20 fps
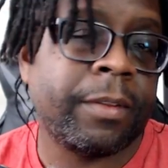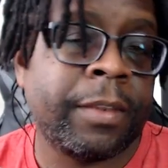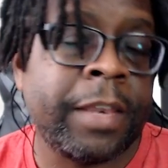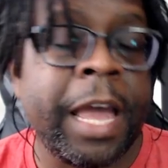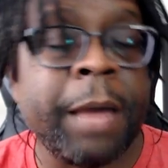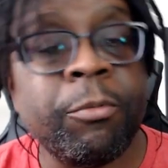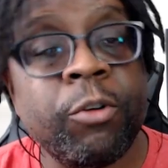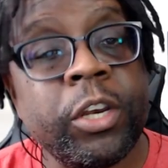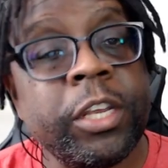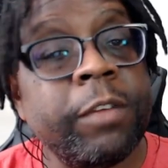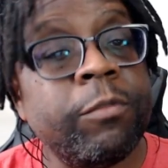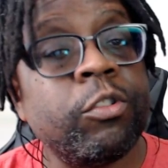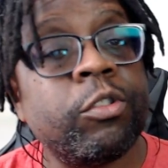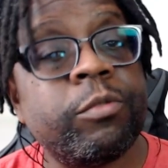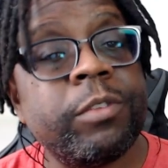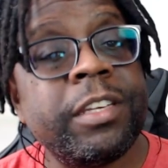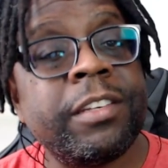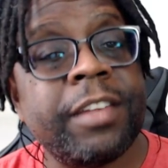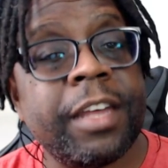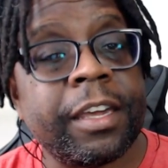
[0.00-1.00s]
Now I'm going to give you
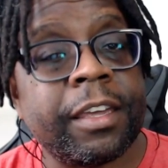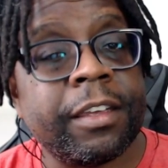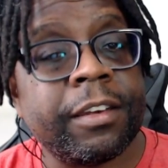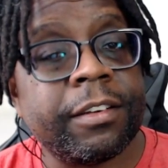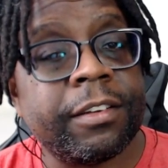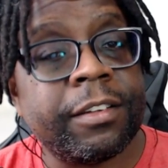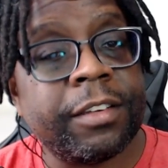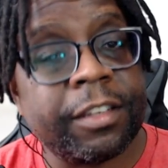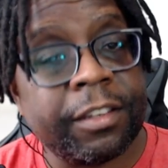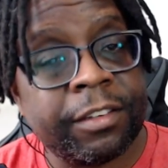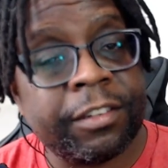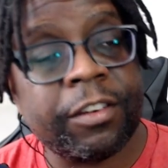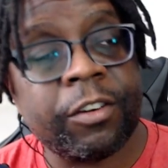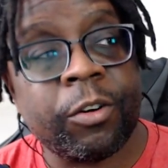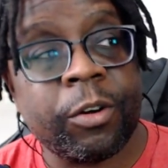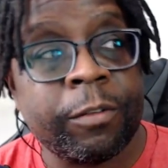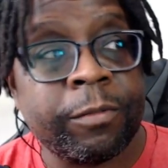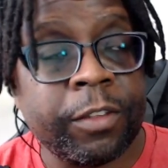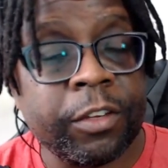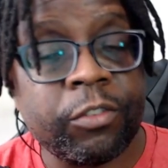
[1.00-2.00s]
three seconds to
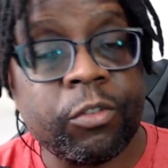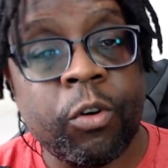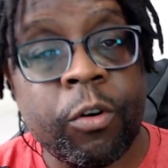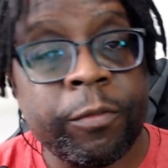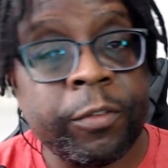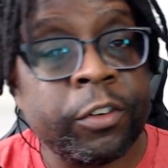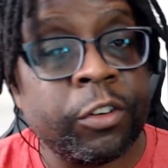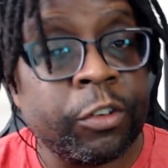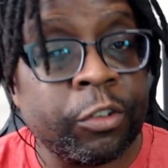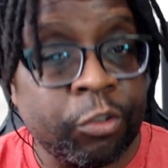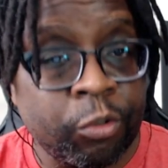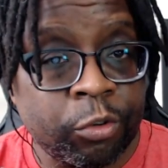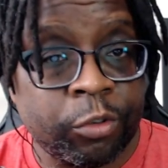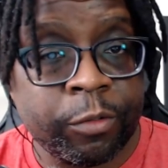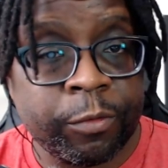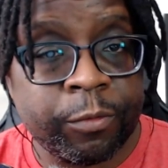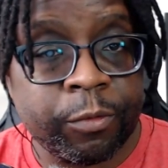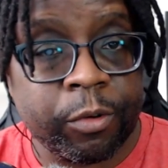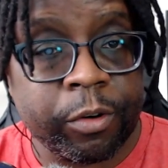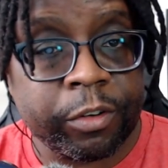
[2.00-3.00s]
consider if this officer's use
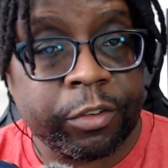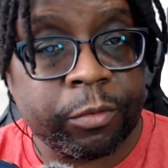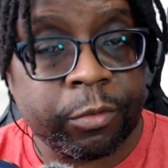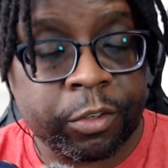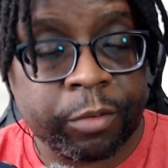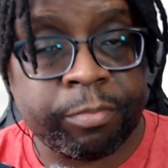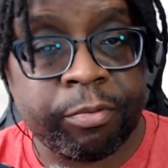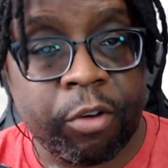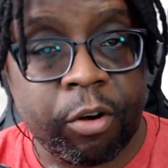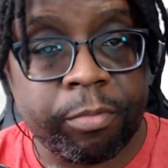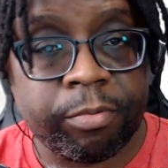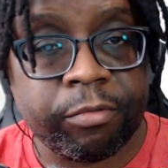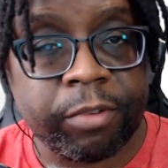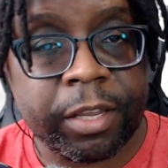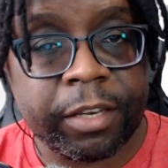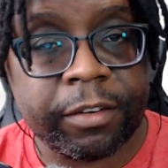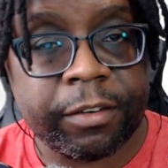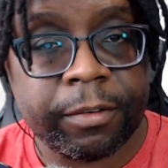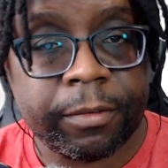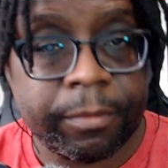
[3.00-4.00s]
of force was
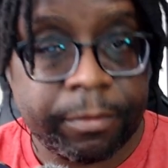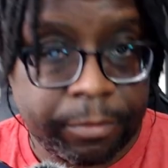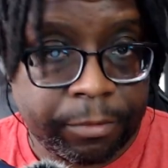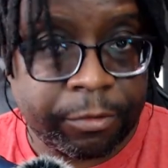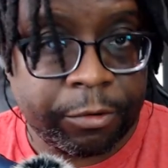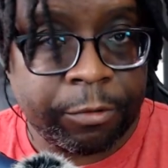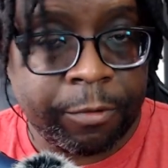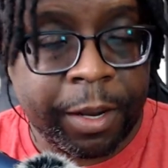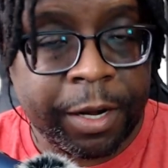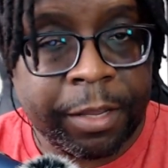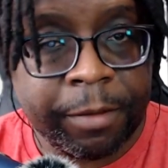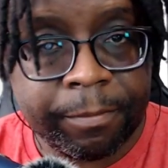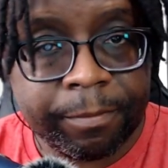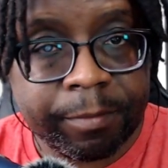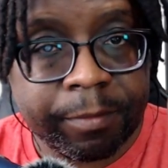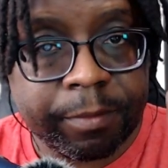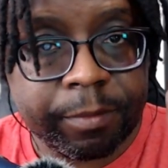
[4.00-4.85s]
appropriate. You ready?